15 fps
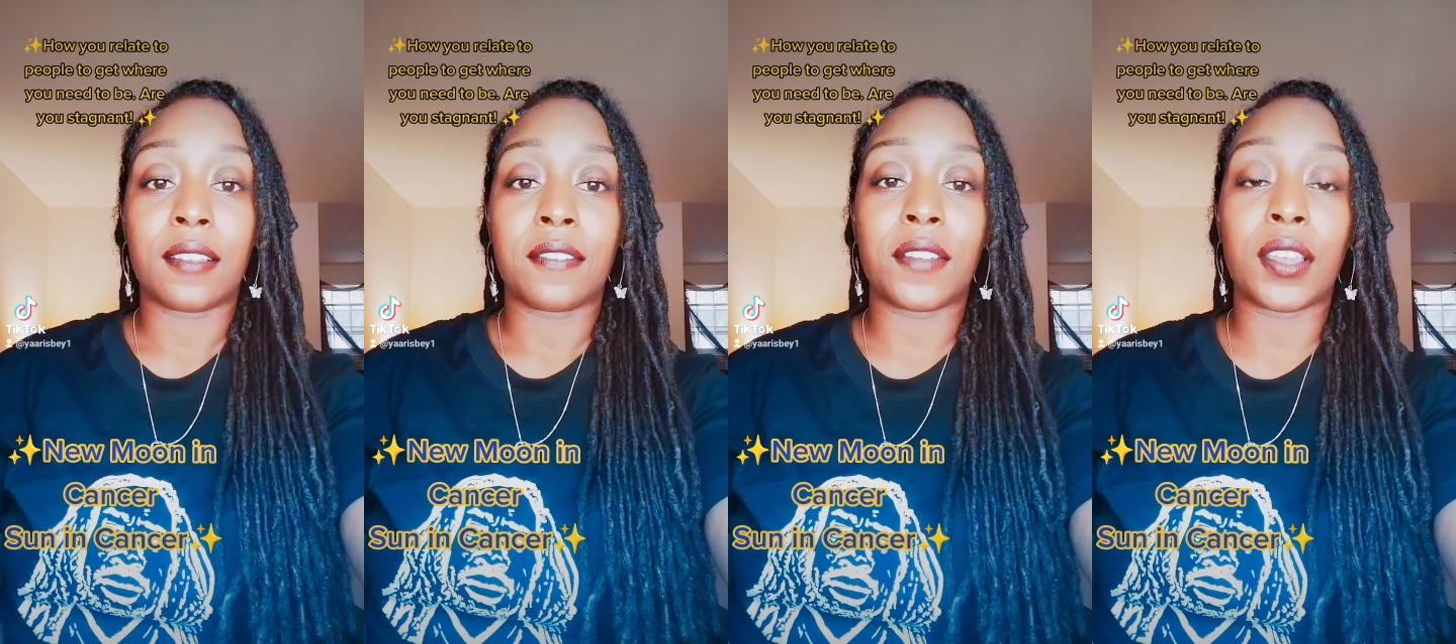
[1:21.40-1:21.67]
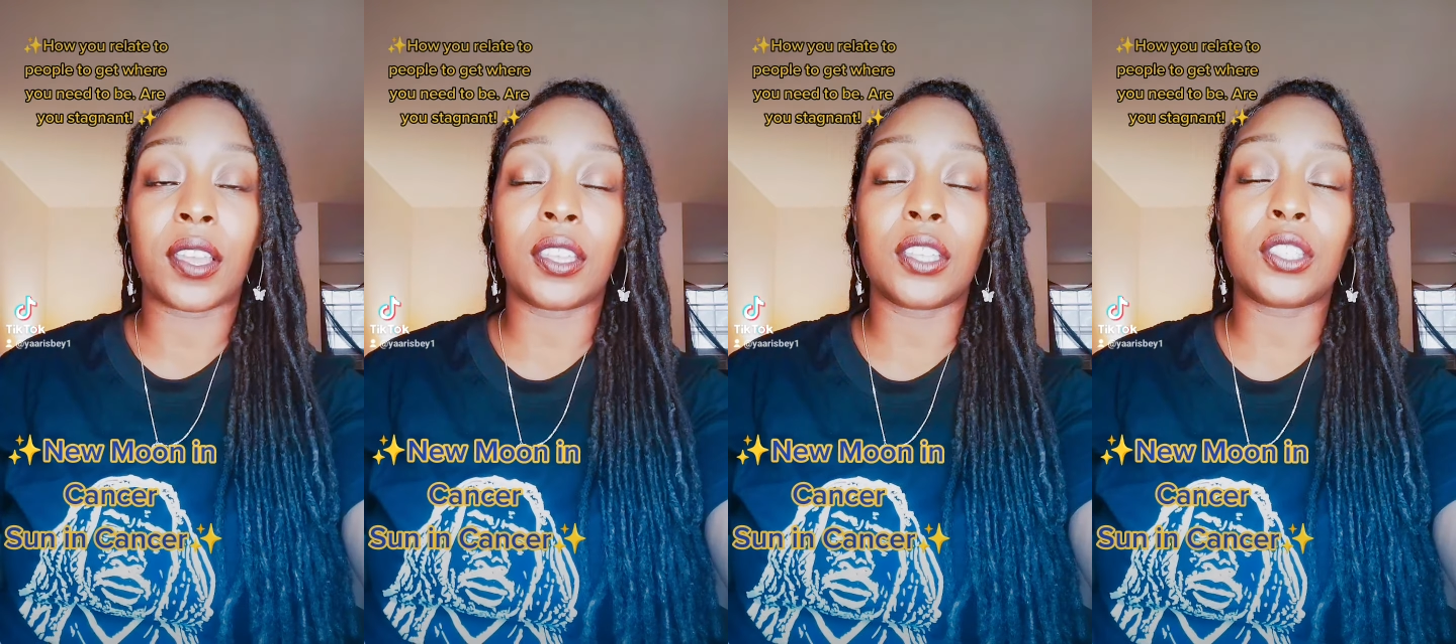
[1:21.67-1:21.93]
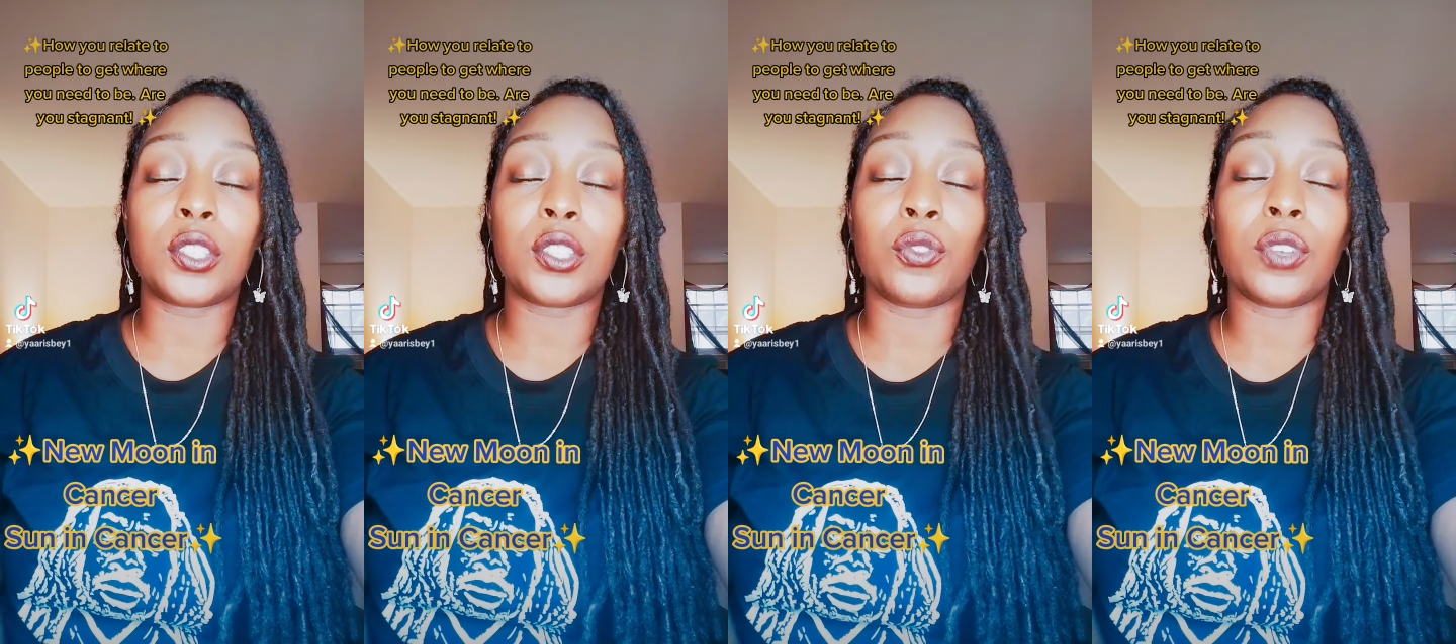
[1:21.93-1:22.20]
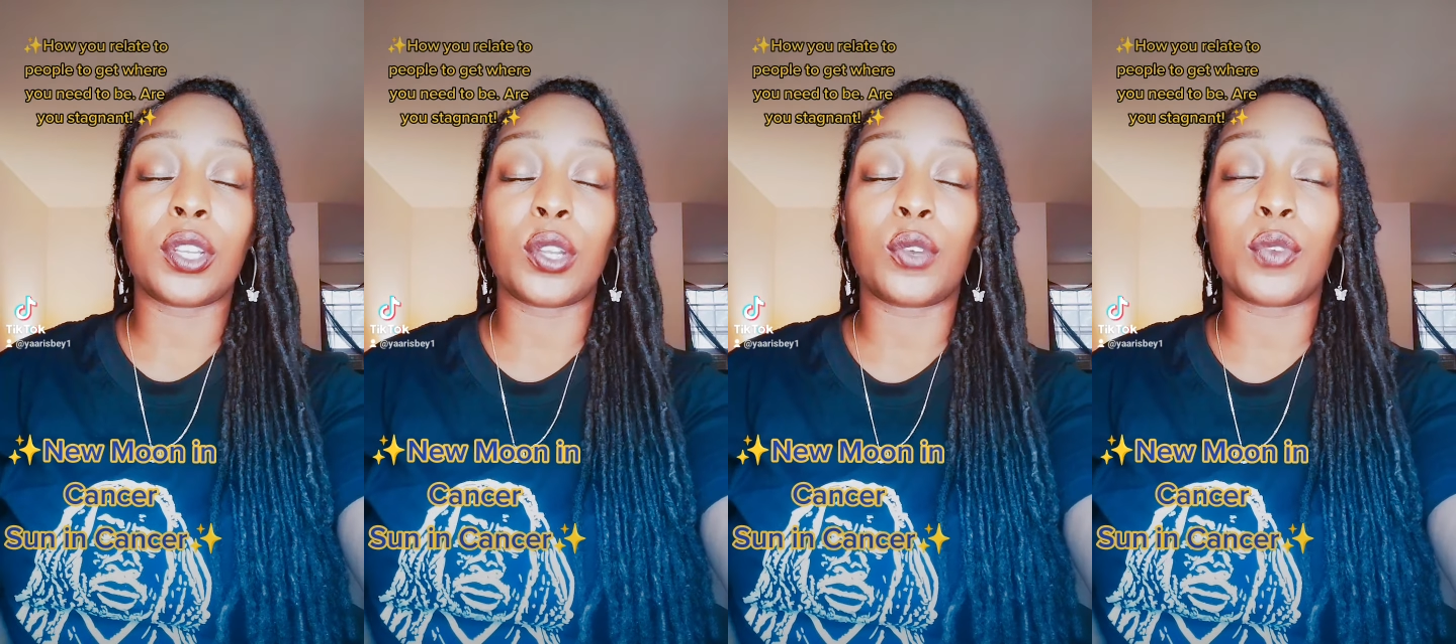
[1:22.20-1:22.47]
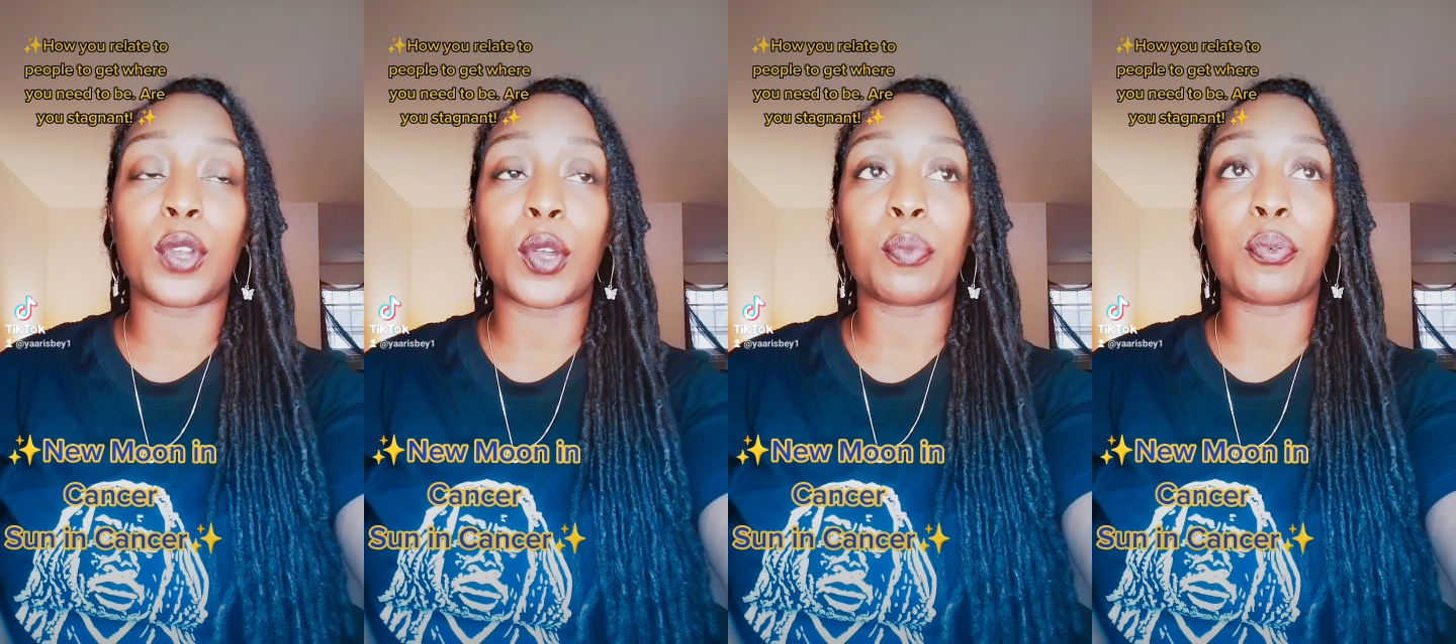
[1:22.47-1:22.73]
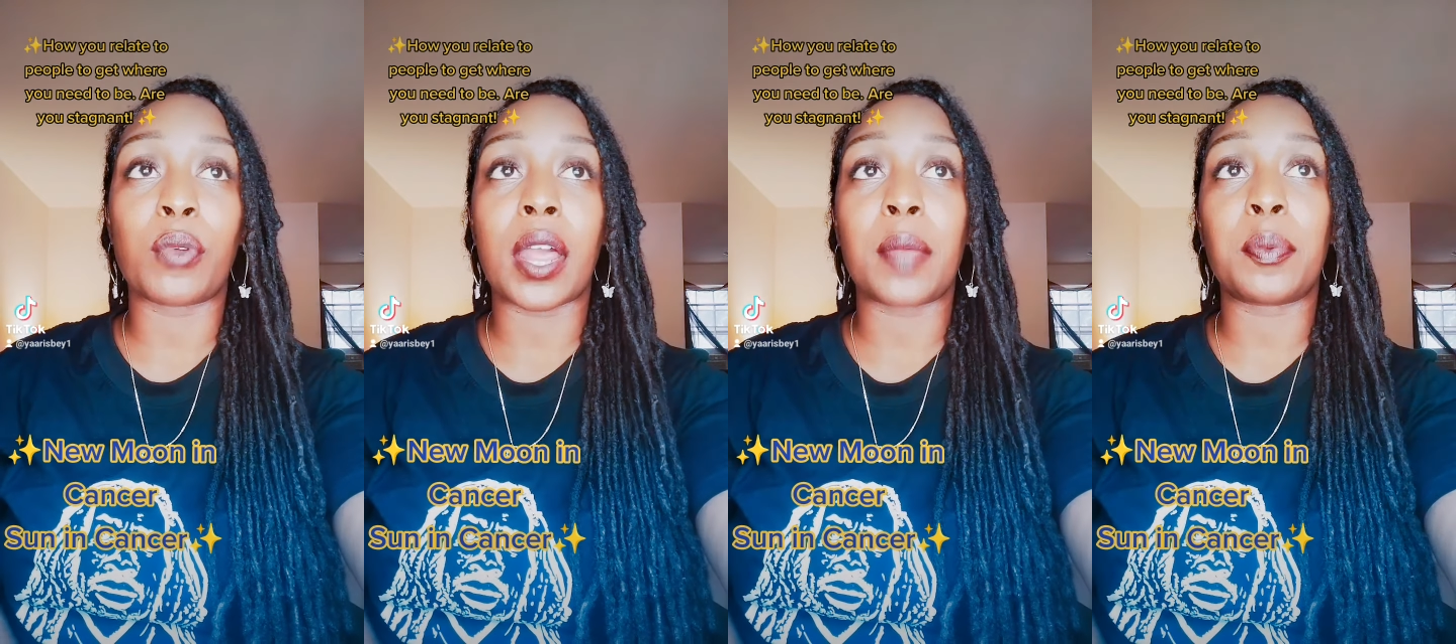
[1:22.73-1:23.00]
Failure to read a room
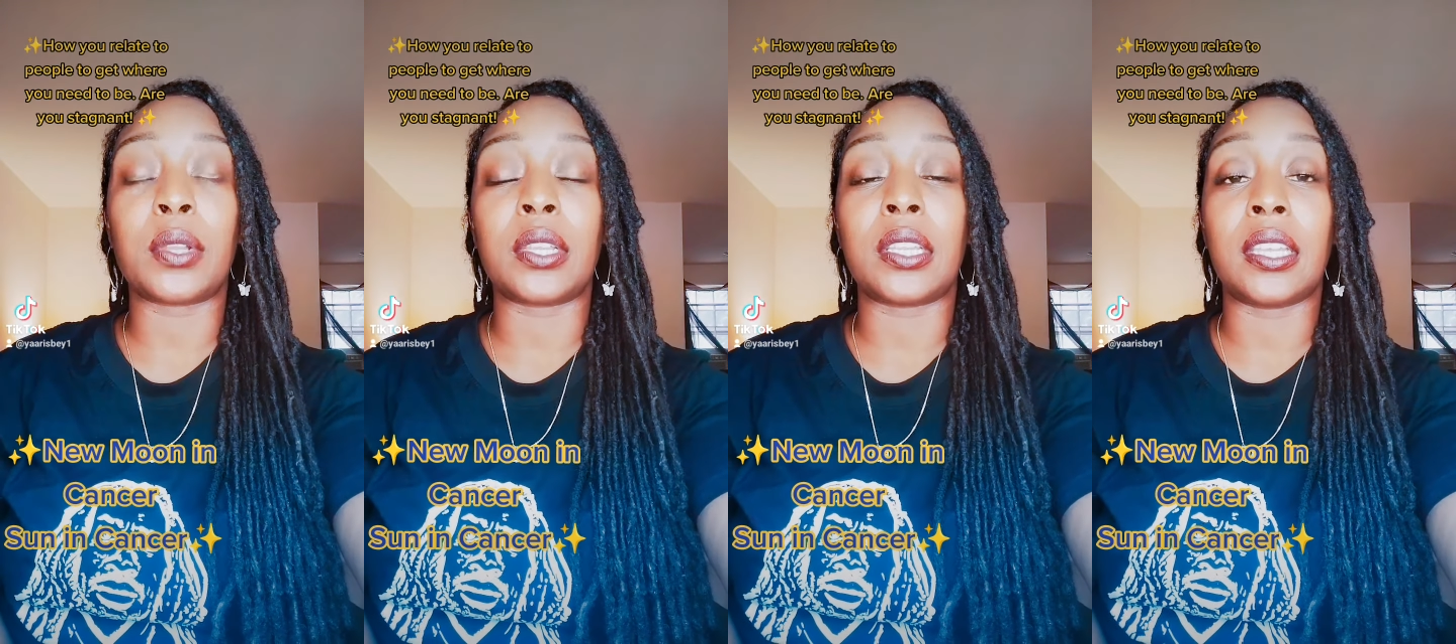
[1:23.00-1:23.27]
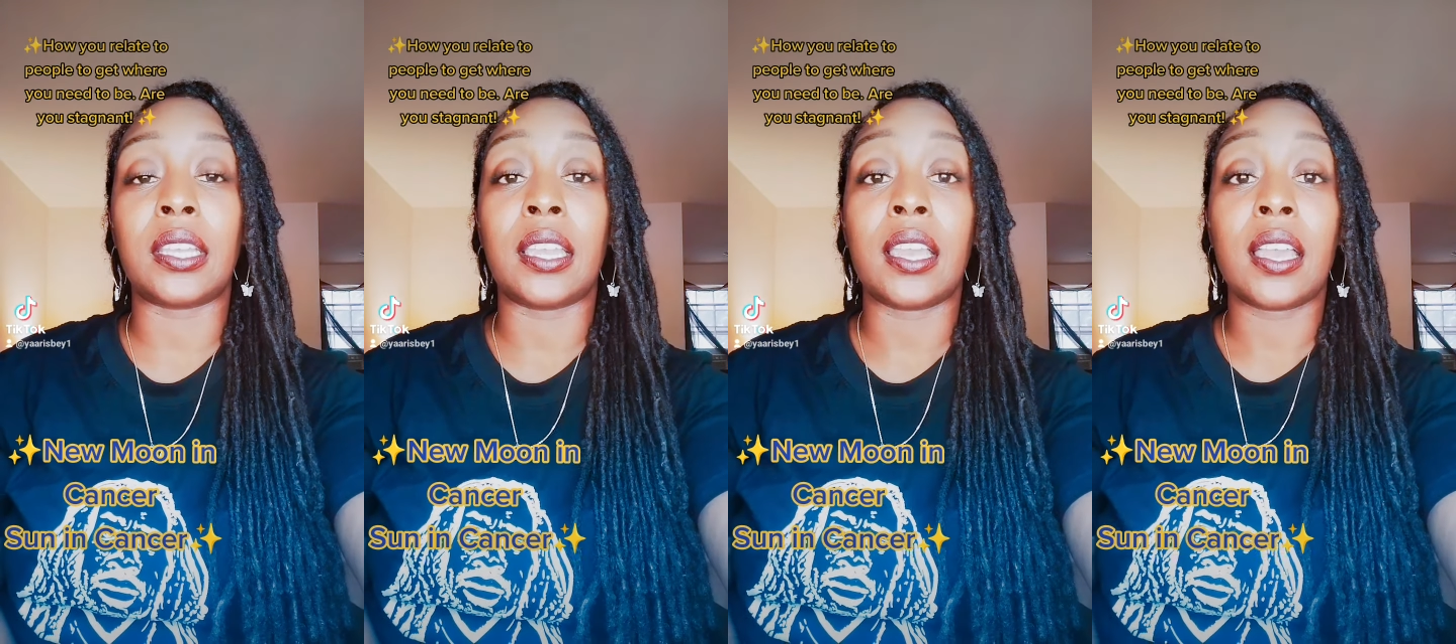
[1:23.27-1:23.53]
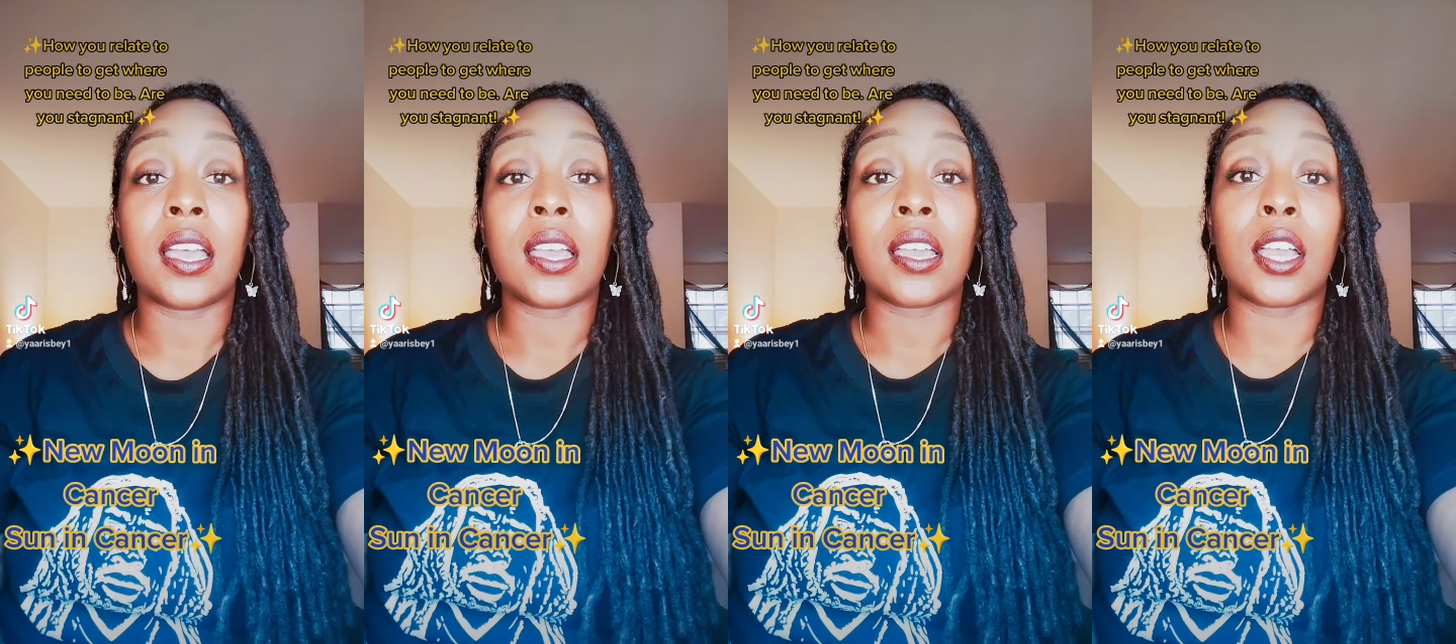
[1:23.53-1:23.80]
properly